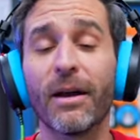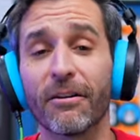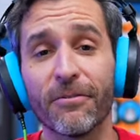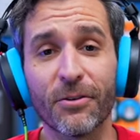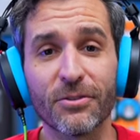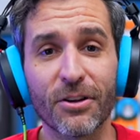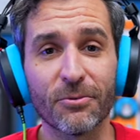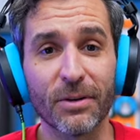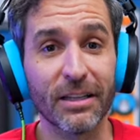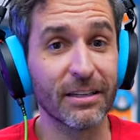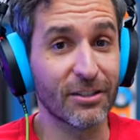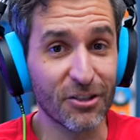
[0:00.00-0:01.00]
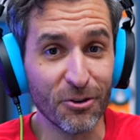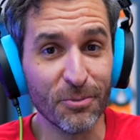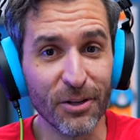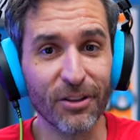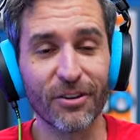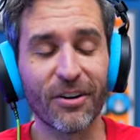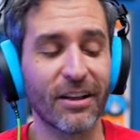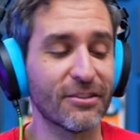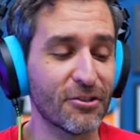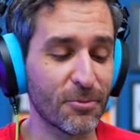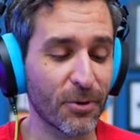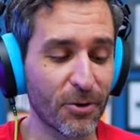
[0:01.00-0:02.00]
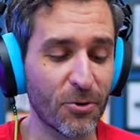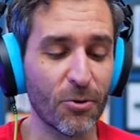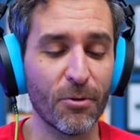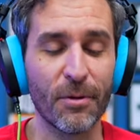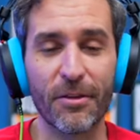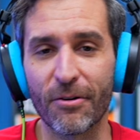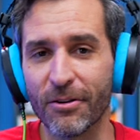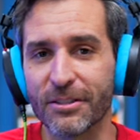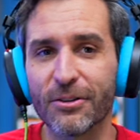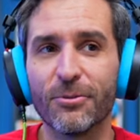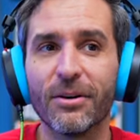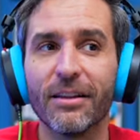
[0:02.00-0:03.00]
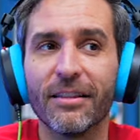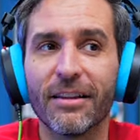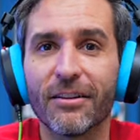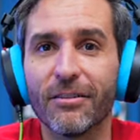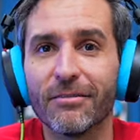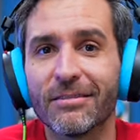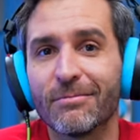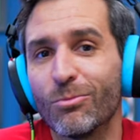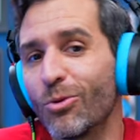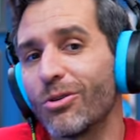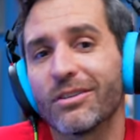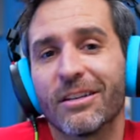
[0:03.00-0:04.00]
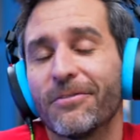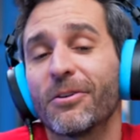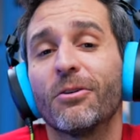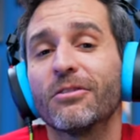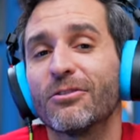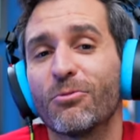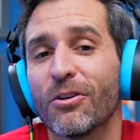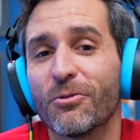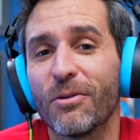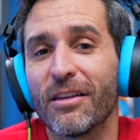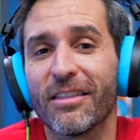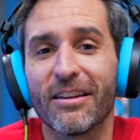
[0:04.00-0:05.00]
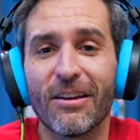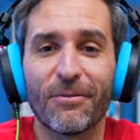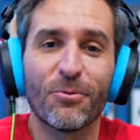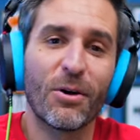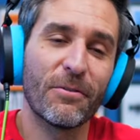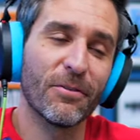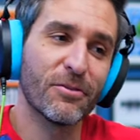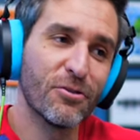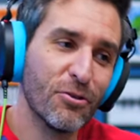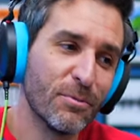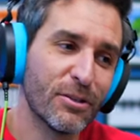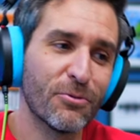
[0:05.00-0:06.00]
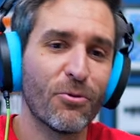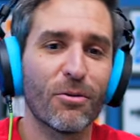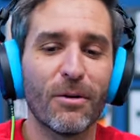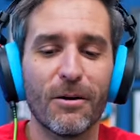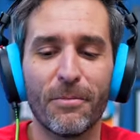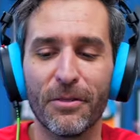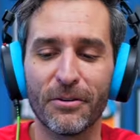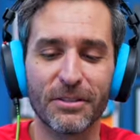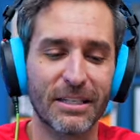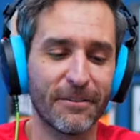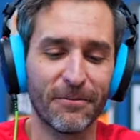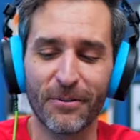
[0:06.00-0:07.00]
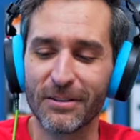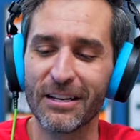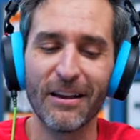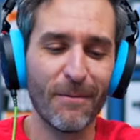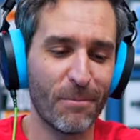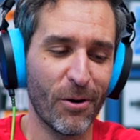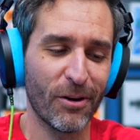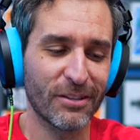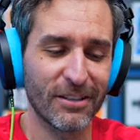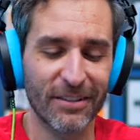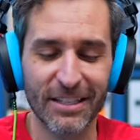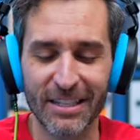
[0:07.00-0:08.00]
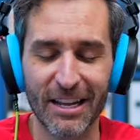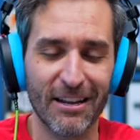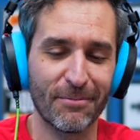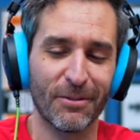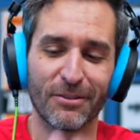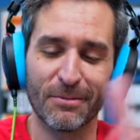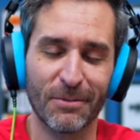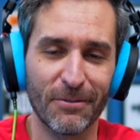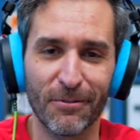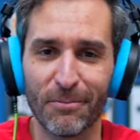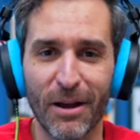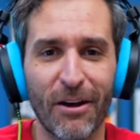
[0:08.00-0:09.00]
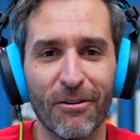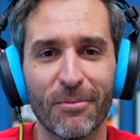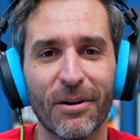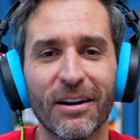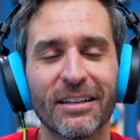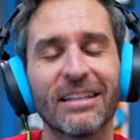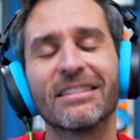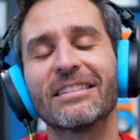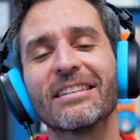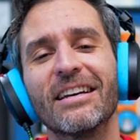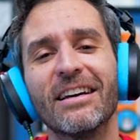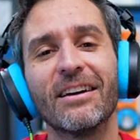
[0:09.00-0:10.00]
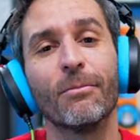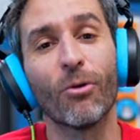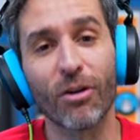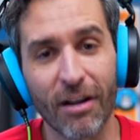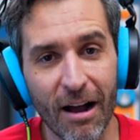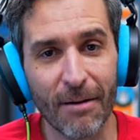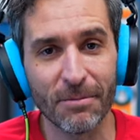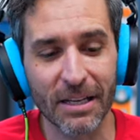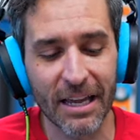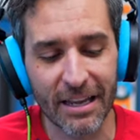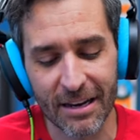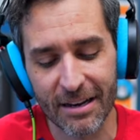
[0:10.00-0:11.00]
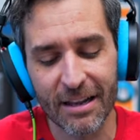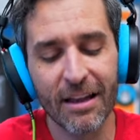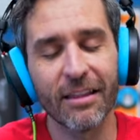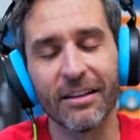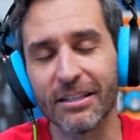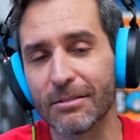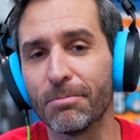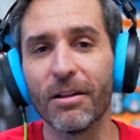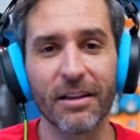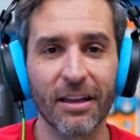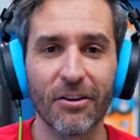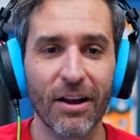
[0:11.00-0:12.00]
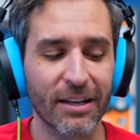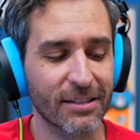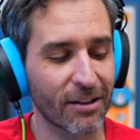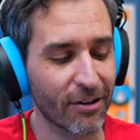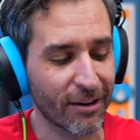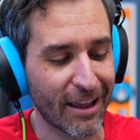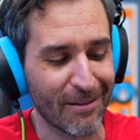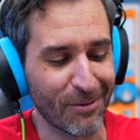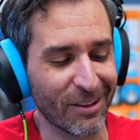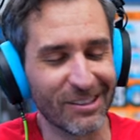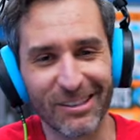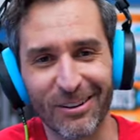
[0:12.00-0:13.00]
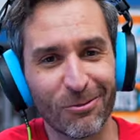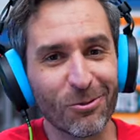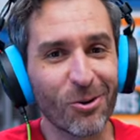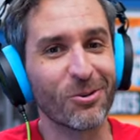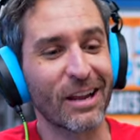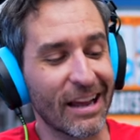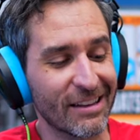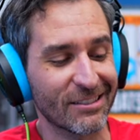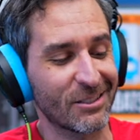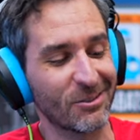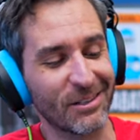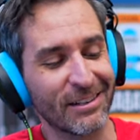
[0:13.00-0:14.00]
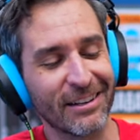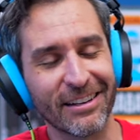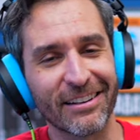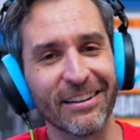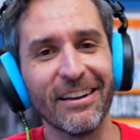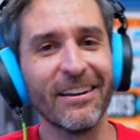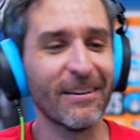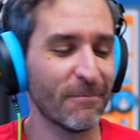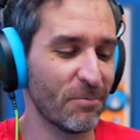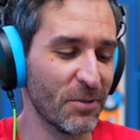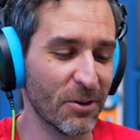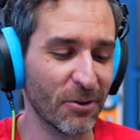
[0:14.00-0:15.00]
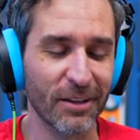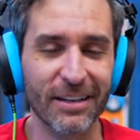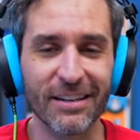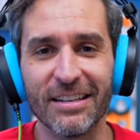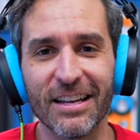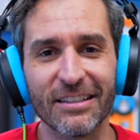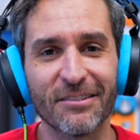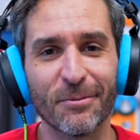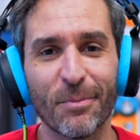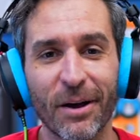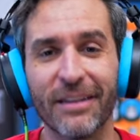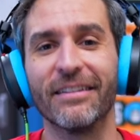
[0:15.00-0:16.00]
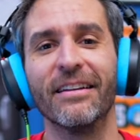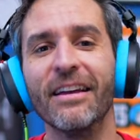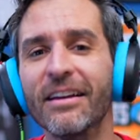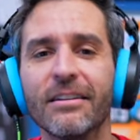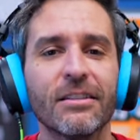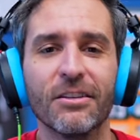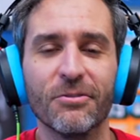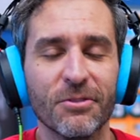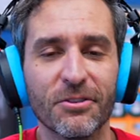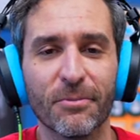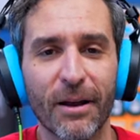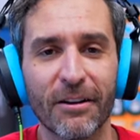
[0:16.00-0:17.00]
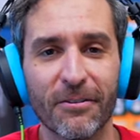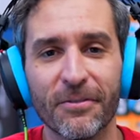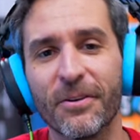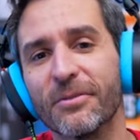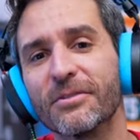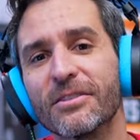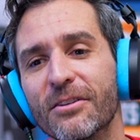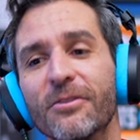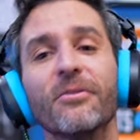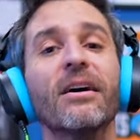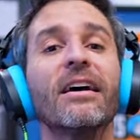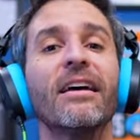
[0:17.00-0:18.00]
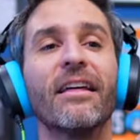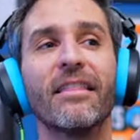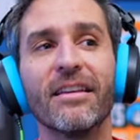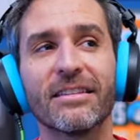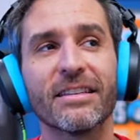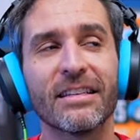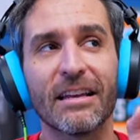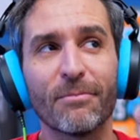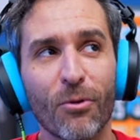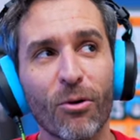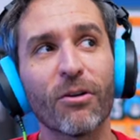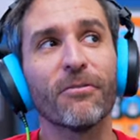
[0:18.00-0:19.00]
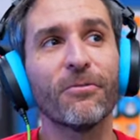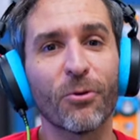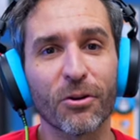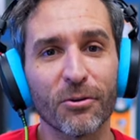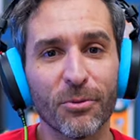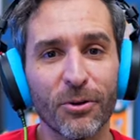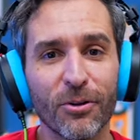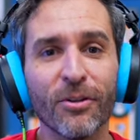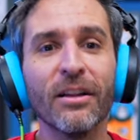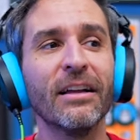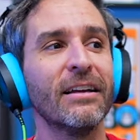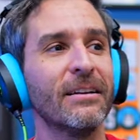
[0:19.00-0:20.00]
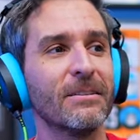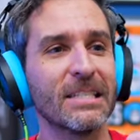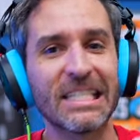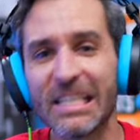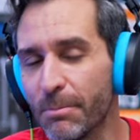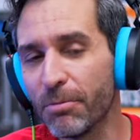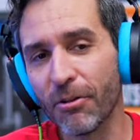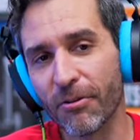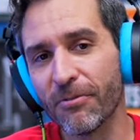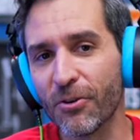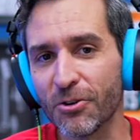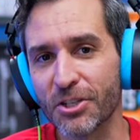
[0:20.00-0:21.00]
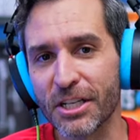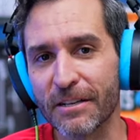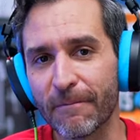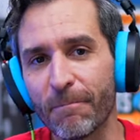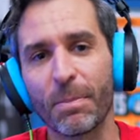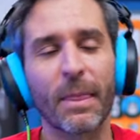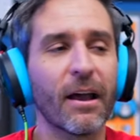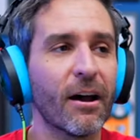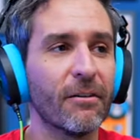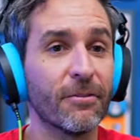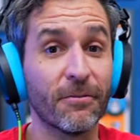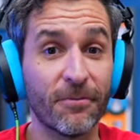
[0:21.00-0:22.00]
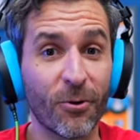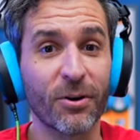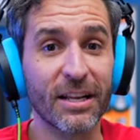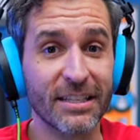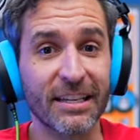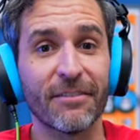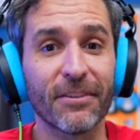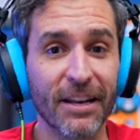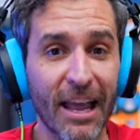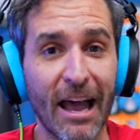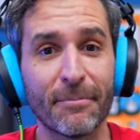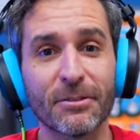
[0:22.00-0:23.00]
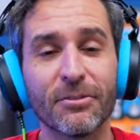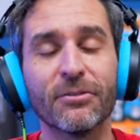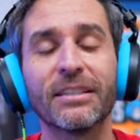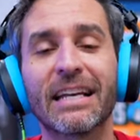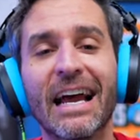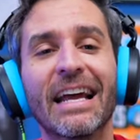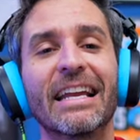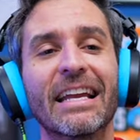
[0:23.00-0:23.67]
microphones are really tubular and super cool, but they're also a little more difficult to work with and you have to wait for tubes to warm up and there's different parts of the setup. There's a different power box. It's more complicated than just plugging your XLR cable into a Rodecaster and hitting, you know, the condenser button to use your microphone. So this is a more affordable, simpler version of a 47 capsule to kind